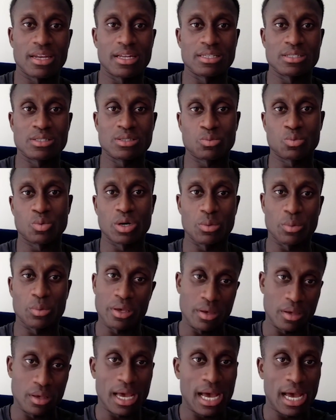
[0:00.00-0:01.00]
is where
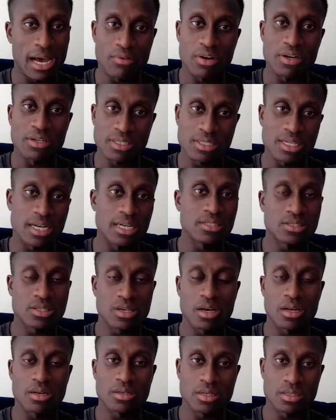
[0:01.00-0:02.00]
we have our sights
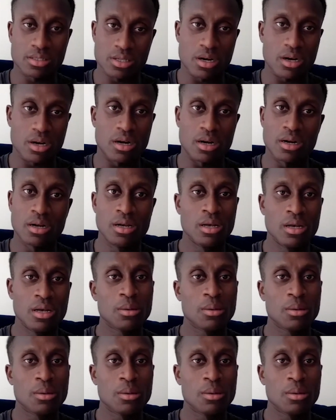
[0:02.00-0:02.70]
on Qatar,